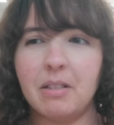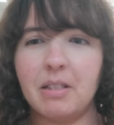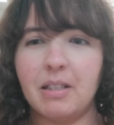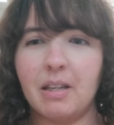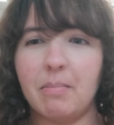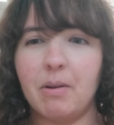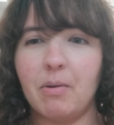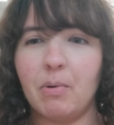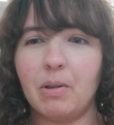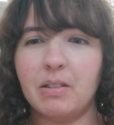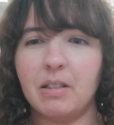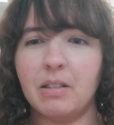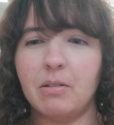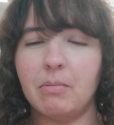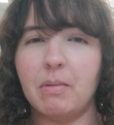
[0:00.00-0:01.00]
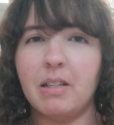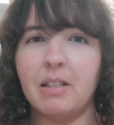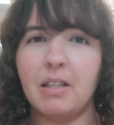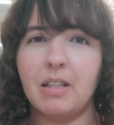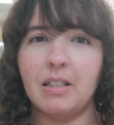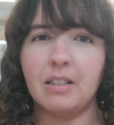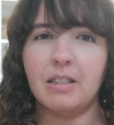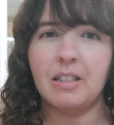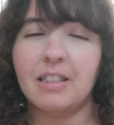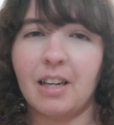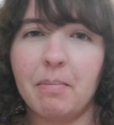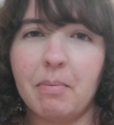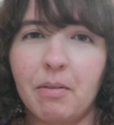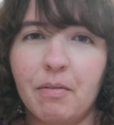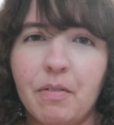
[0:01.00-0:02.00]
since I've been wanting to make this
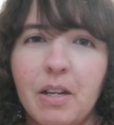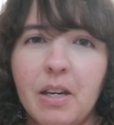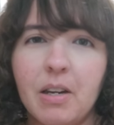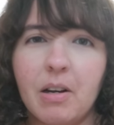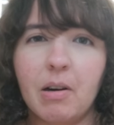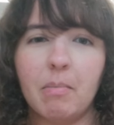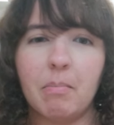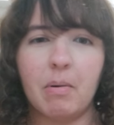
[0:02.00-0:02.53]
type of video,